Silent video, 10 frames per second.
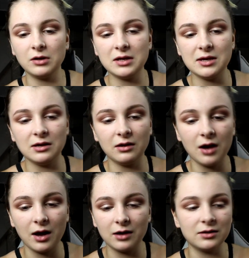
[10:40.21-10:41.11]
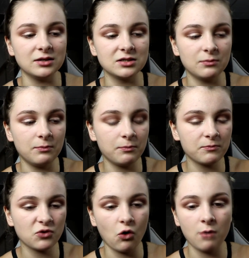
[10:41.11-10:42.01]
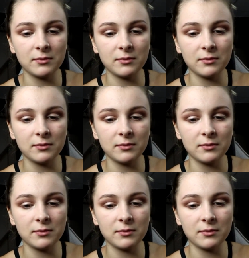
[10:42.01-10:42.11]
He had got